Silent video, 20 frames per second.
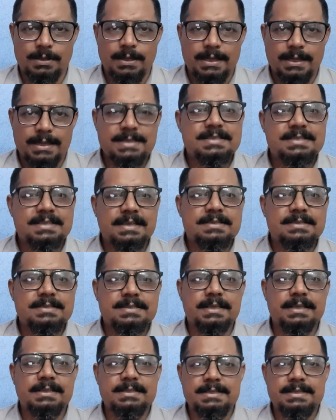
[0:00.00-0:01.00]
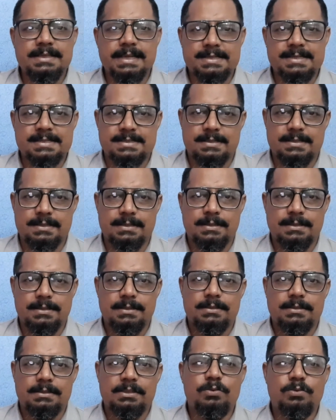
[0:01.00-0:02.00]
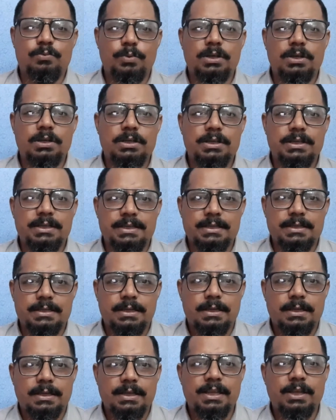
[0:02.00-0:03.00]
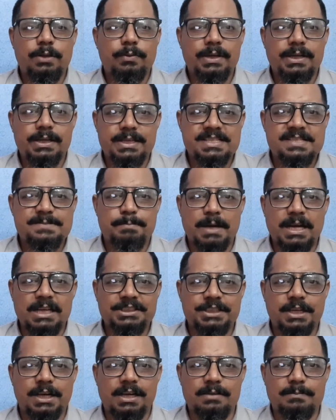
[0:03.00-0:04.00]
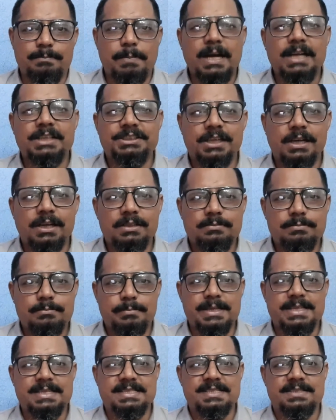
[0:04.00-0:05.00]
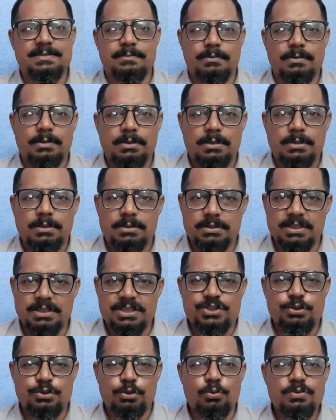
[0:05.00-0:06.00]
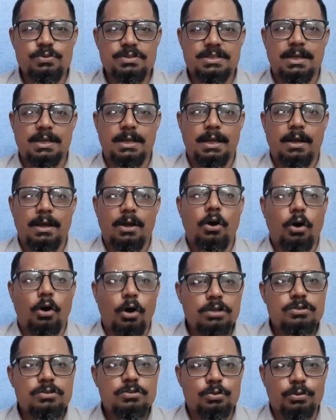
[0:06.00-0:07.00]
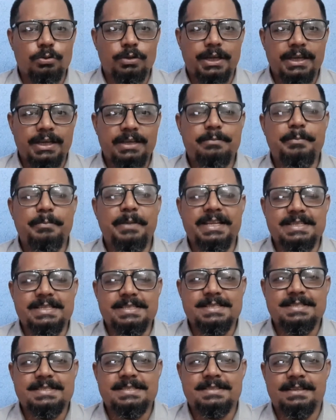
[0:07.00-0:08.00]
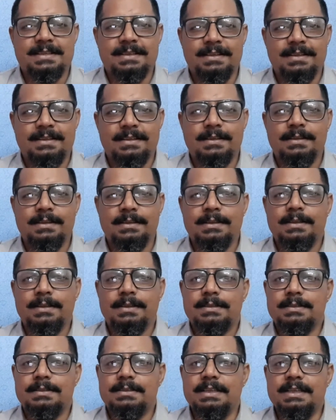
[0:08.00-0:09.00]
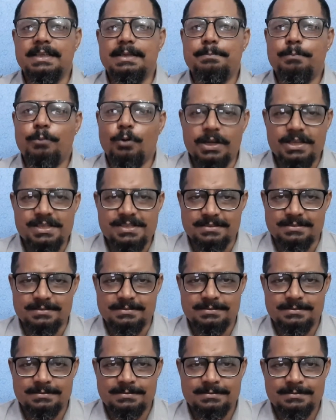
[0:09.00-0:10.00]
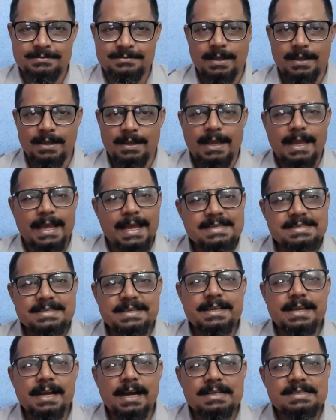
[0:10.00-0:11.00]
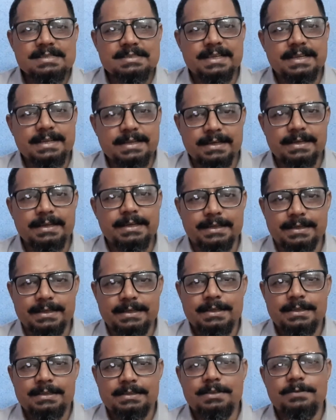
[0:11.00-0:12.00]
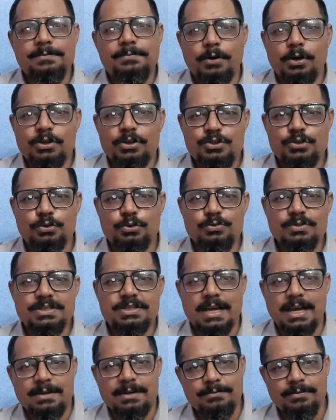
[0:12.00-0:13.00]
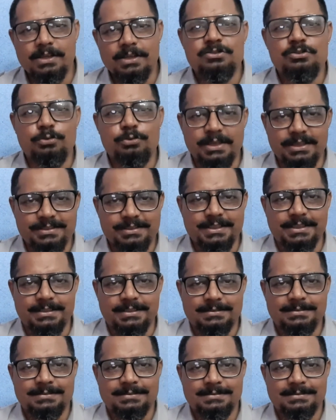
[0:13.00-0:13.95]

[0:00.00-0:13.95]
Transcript: In Sanskrit text, the word given is pashan. Pashan means the stones. Also, it means the poison. As regards the career, the fortunes are fluctuating.